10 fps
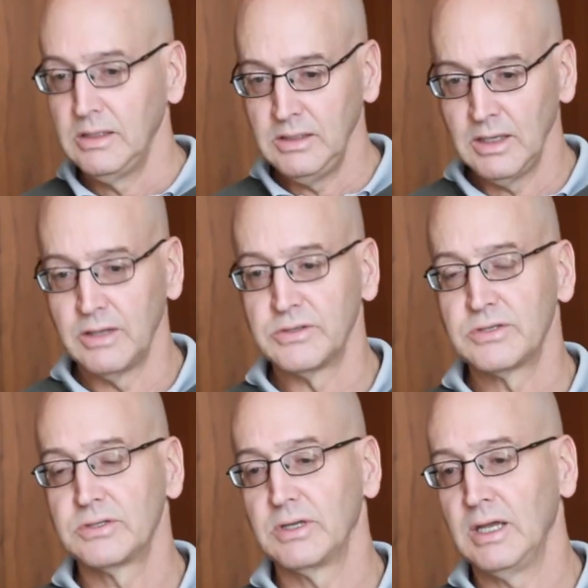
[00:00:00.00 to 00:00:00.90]

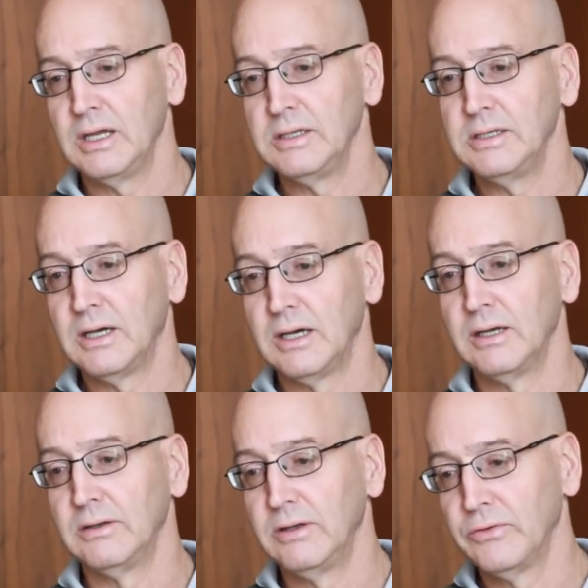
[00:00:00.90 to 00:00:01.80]
Yes, and
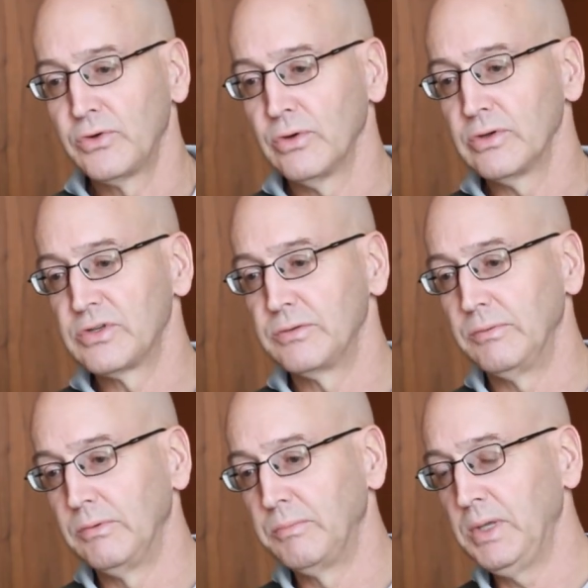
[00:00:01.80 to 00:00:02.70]
of course,
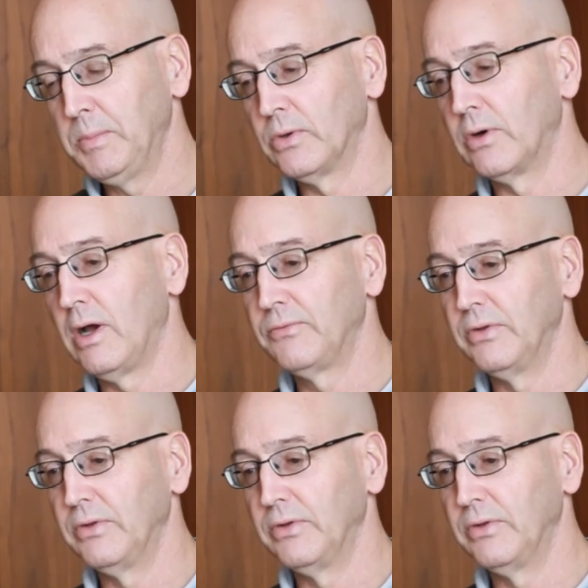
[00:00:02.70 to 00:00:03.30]
people are often...